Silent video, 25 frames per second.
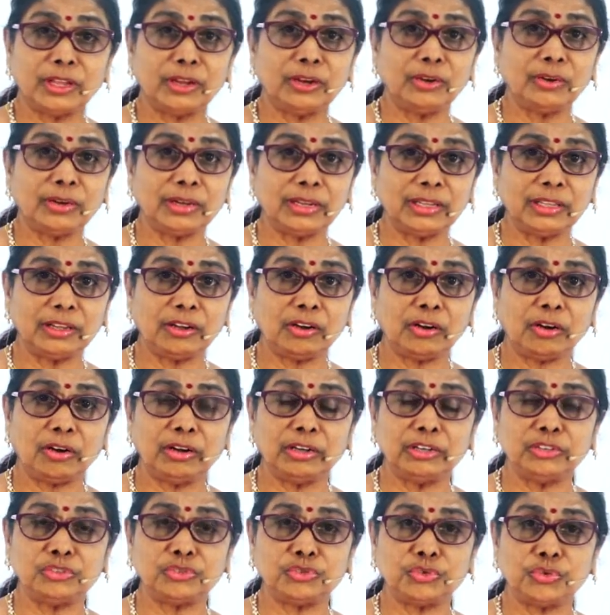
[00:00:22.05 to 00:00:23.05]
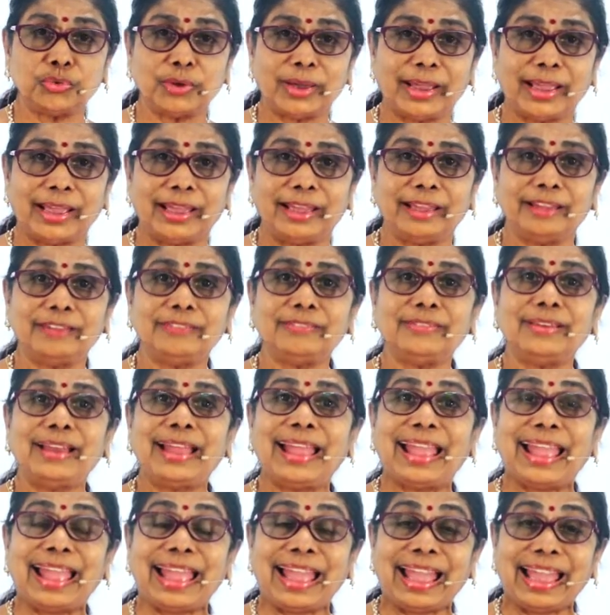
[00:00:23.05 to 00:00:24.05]
Look at the coins you have
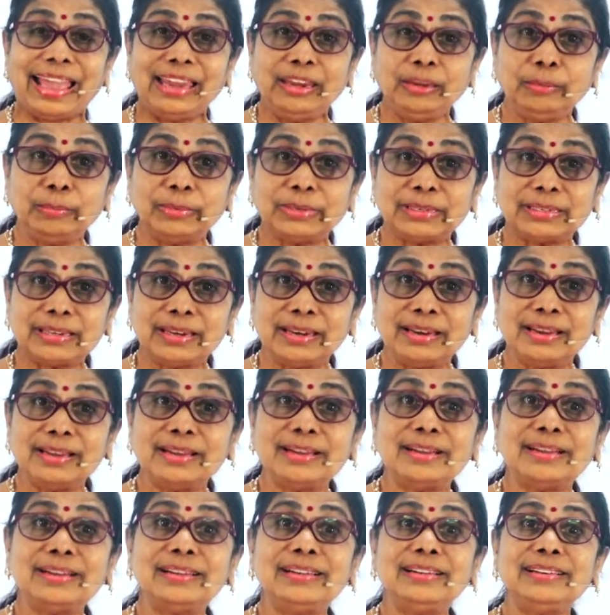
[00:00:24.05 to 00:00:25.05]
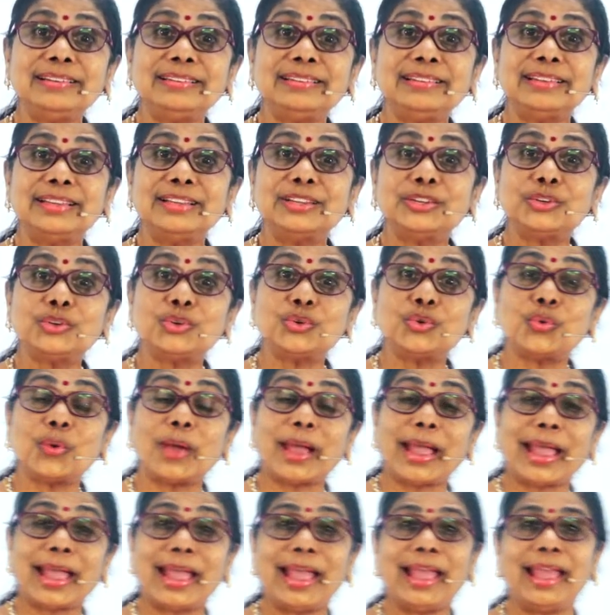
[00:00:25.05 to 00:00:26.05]
and you must learn to
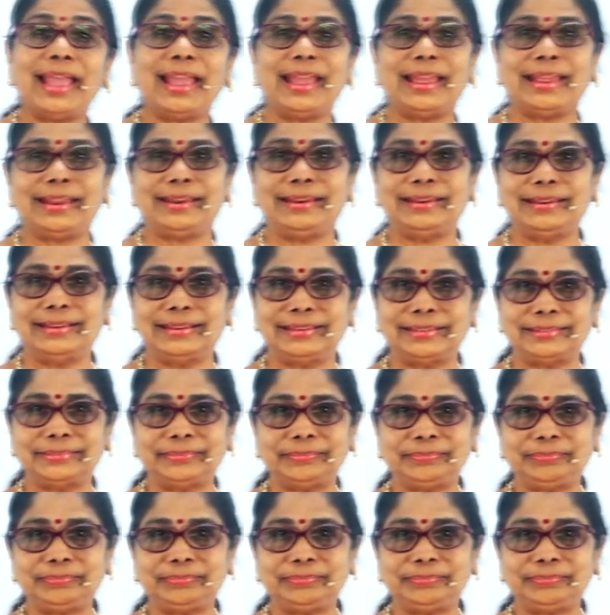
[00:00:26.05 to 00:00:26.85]
add